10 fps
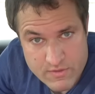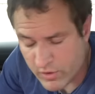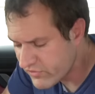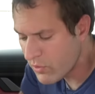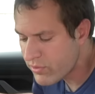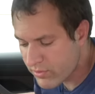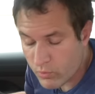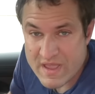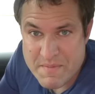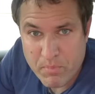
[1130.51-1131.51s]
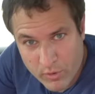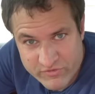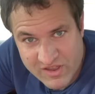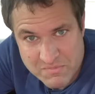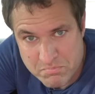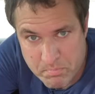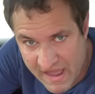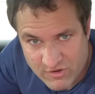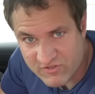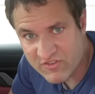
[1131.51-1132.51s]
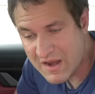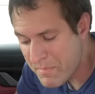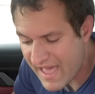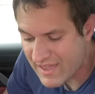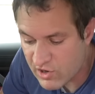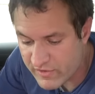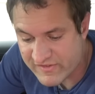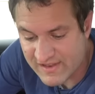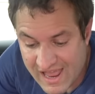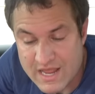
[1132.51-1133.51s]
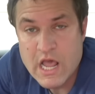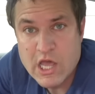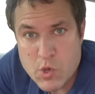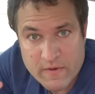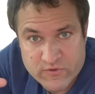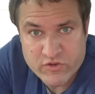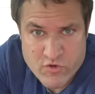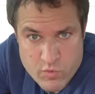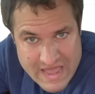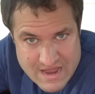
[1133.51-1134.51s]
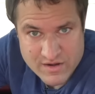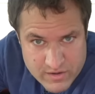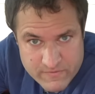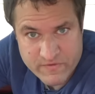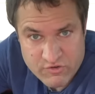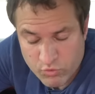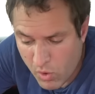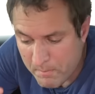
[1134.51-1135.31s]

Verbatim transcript: There's no three person bench seat back here. Instead, you have two individual